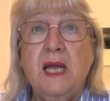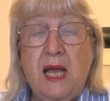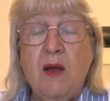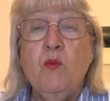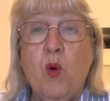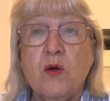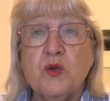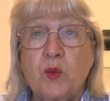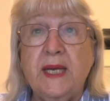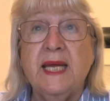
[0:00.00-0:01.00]
and
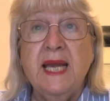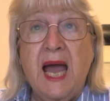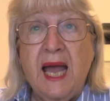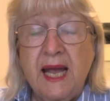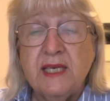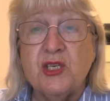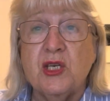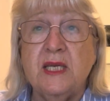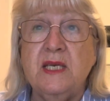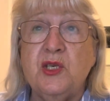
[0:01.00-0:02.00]
what we can
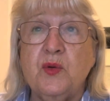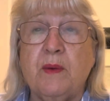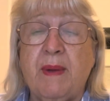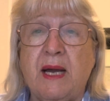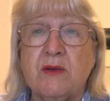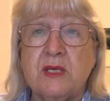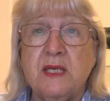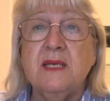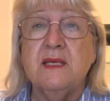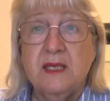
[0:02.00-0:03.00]
actually do about
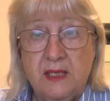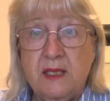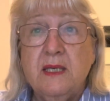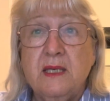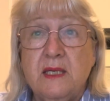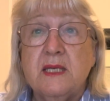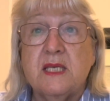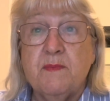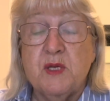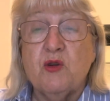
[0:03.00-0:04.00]
it,
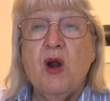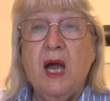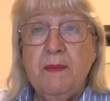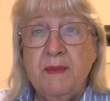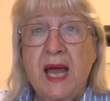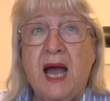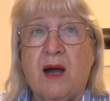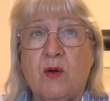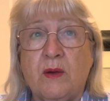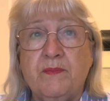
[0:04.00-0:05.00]
subscribe
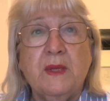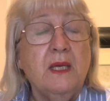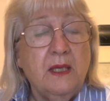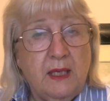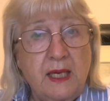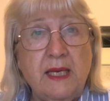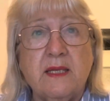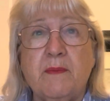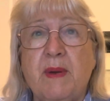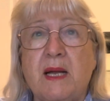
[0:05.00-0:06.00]
now. Click
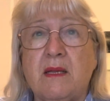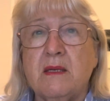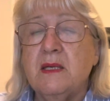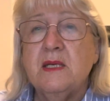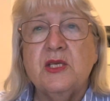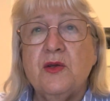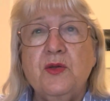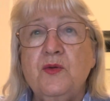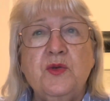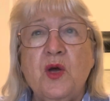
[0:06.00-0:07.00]
the bell so
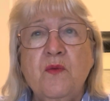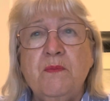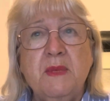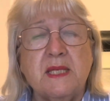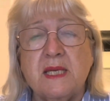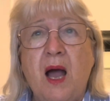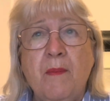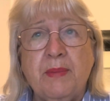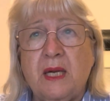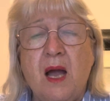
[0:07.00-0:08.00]
you don't miss
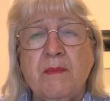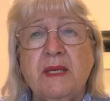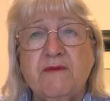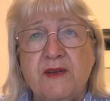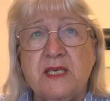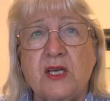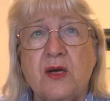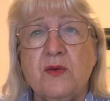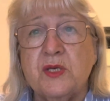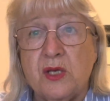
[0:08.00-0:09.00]
upcoming
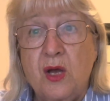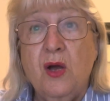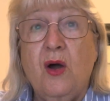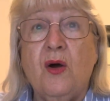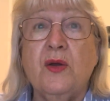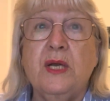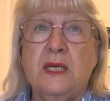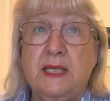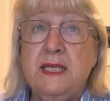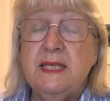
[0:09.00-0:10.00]
videos on
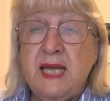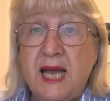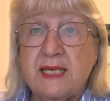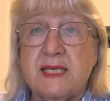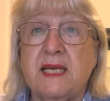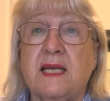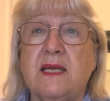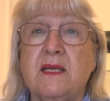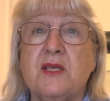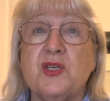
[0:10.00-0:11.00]

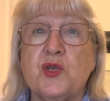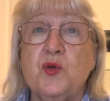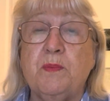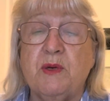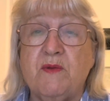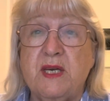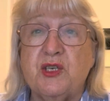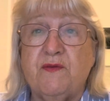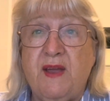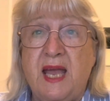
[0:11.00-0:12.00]
taxing the super
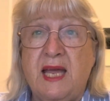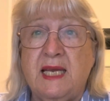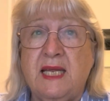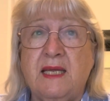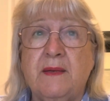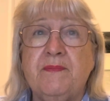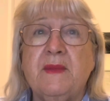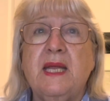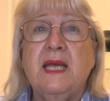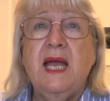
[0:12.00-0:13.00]
rich fairly,
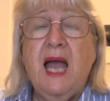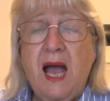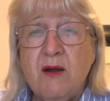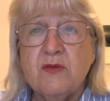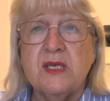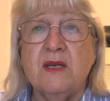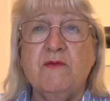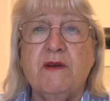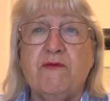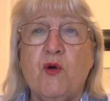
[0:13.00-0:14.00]
housing
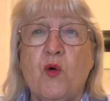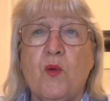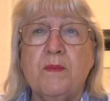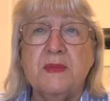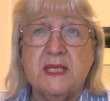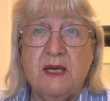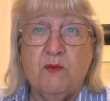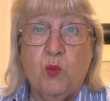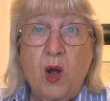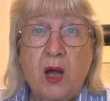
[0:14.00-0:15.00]
reforms that
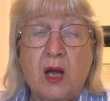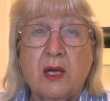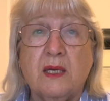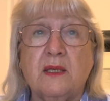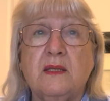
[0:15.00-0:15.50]
work,